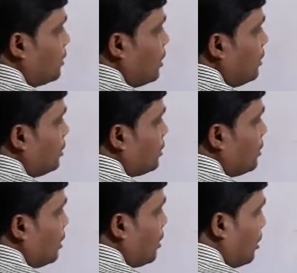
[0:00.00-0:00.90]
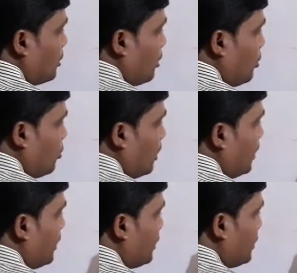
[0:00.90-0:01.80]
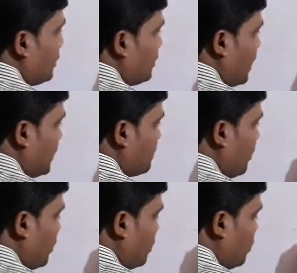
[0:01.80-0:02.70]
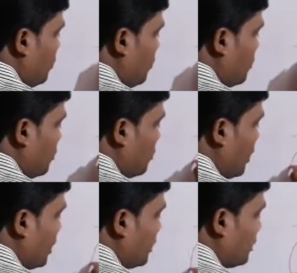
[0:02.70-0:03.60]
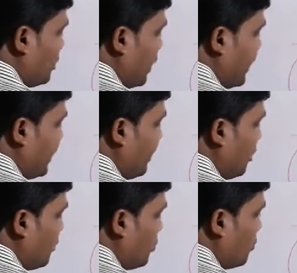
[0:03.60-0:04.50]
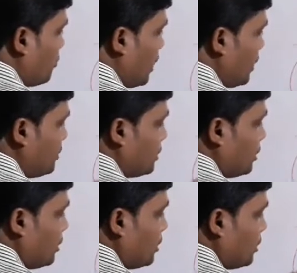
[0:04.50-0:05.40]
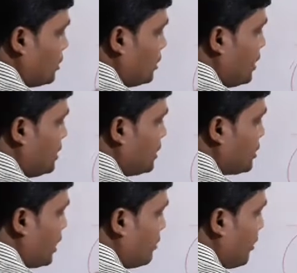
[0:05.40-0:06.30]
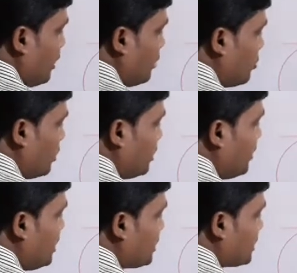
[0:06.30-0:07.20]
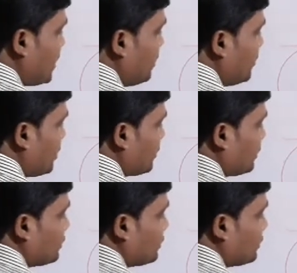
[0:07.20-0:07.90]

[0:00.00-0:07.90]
the control will transfer to what? The ending of loop, and this statement will be skipped.